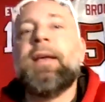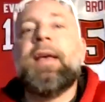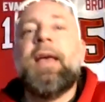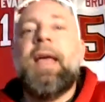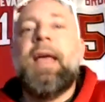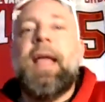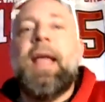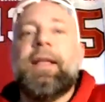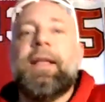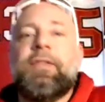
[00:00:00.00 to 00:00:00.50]

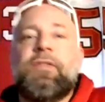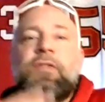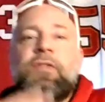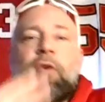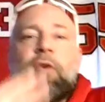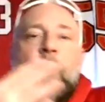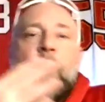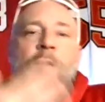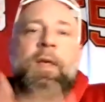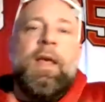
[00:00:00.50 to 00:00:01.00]
And
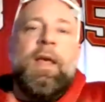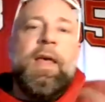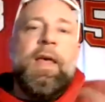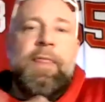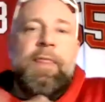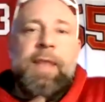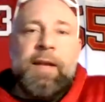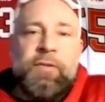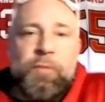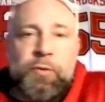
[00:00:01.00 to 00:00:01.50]
so
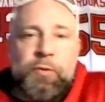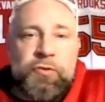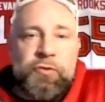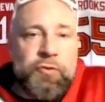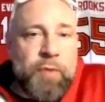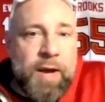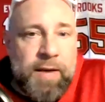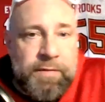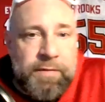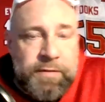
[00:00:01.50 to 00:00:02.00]
that's
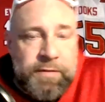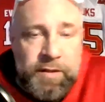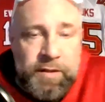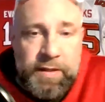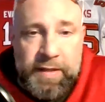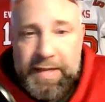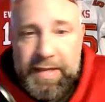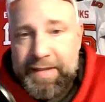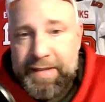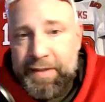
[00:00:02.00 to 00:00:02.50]
what you have
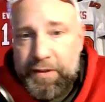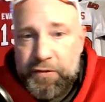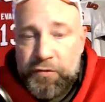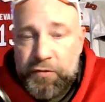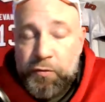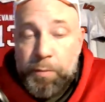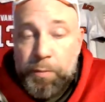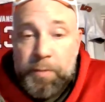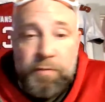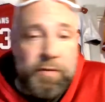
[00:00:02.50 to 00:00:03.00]
to, in
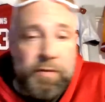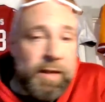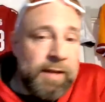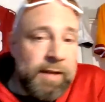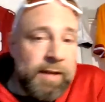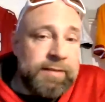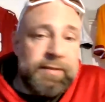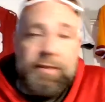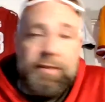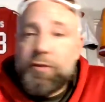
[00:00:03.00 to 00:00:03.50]
these super
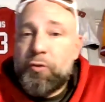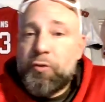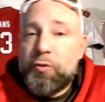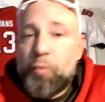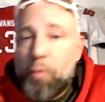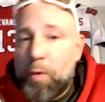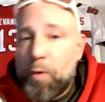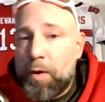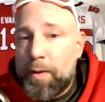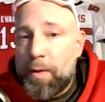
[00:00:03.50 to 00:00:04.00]
flex and
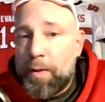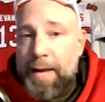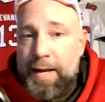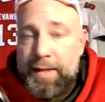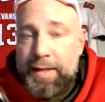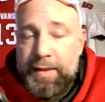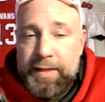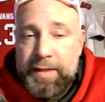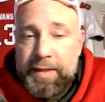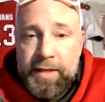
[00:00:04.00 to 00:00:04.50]
2
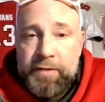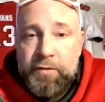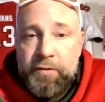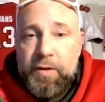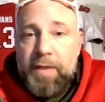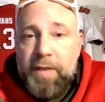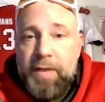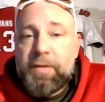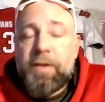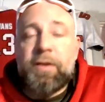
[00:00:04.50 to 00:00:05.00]
quarterback leagues,
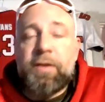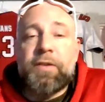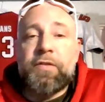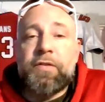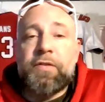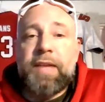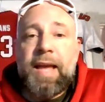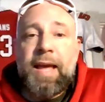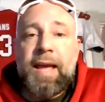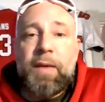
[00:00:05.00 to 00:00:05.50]
you have to
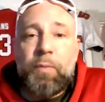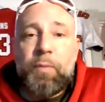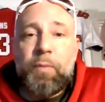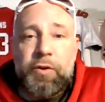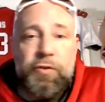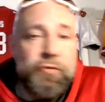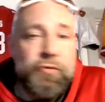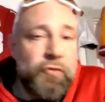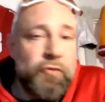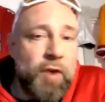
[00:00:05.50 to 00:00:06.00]
understand when
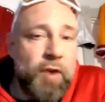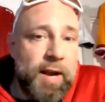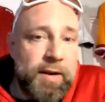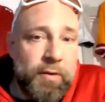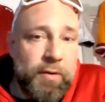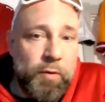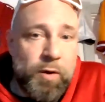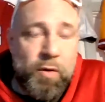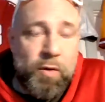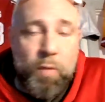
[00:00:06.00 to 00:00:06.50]
you're trying
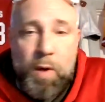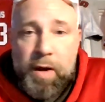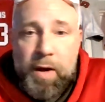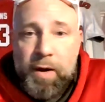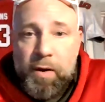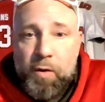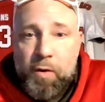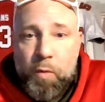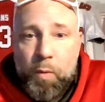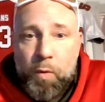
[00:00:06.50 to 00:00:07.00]
to
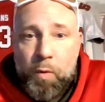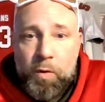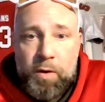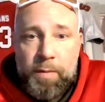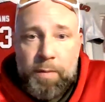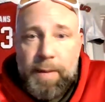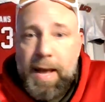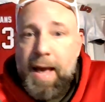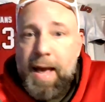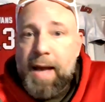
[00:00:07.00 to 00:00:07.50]
acquire
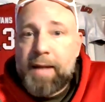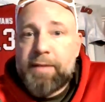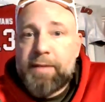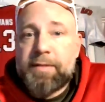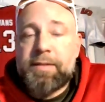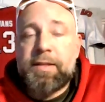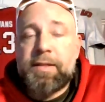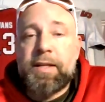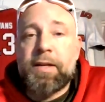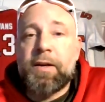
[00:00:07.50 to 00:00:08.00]

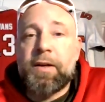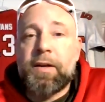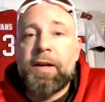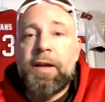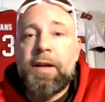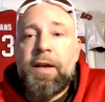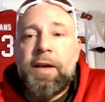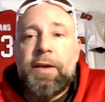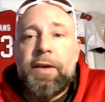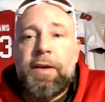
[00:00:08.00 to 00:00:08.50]
quarterbacks here,
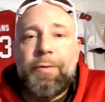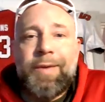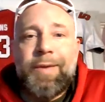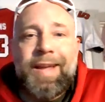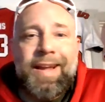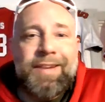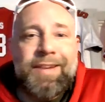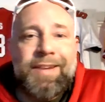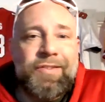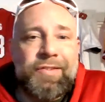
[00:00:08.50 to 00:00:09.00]
you
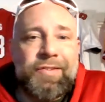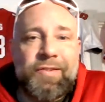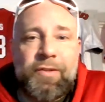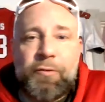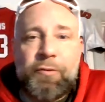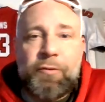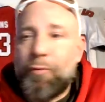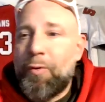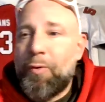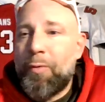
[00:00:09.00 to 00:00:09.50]
can't just
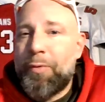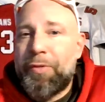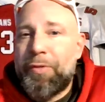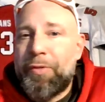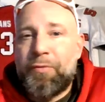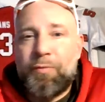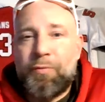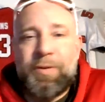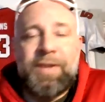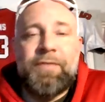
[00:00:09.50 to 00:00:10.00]
throw
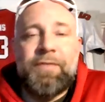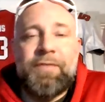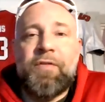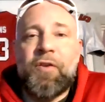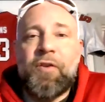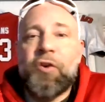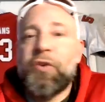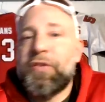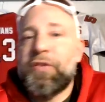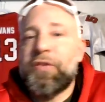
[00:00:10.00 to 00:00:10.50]
3
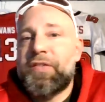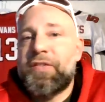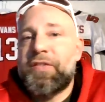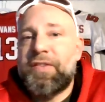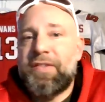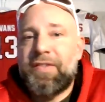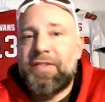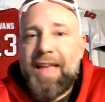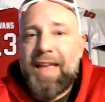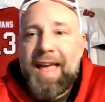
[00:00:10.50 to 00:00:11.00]

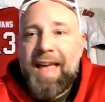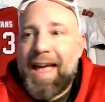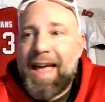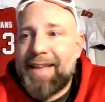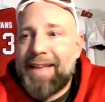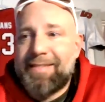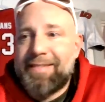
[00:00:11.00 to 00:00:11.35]
firsts at,